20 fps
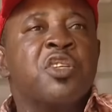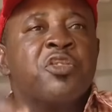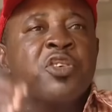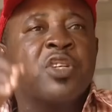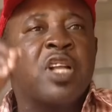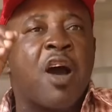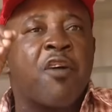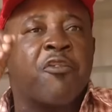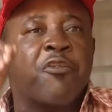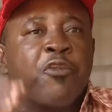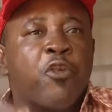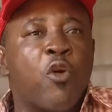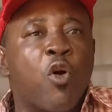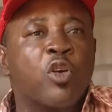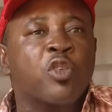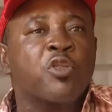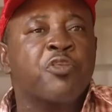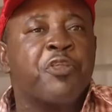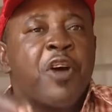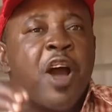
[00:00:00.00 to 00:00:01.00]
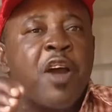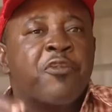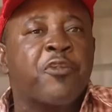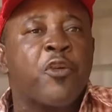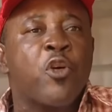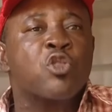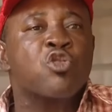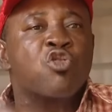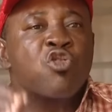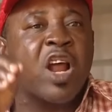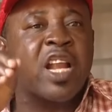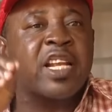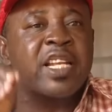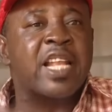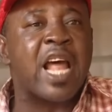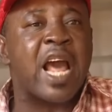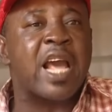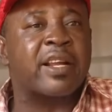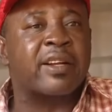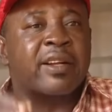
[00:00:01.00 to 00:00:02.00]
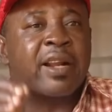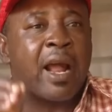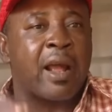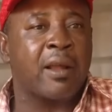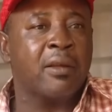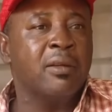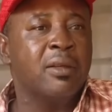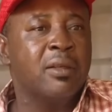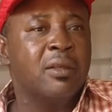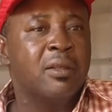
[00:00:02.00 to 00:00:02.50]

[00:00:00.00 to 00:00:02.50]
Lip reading: even afford 500 naira